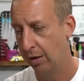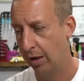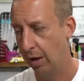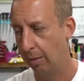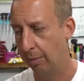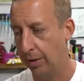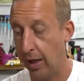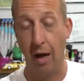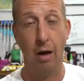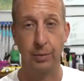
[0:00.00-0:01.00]
But
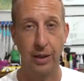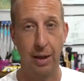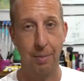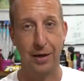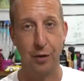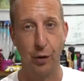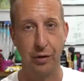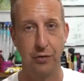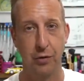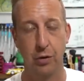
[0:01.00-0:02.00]
yeah, I'm going to get back
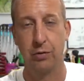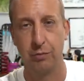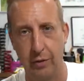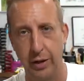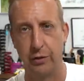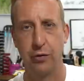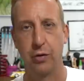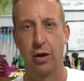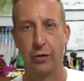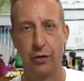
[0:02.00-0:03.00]
into radio control
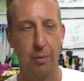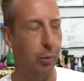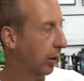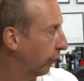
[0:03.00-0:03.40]
cars at some point.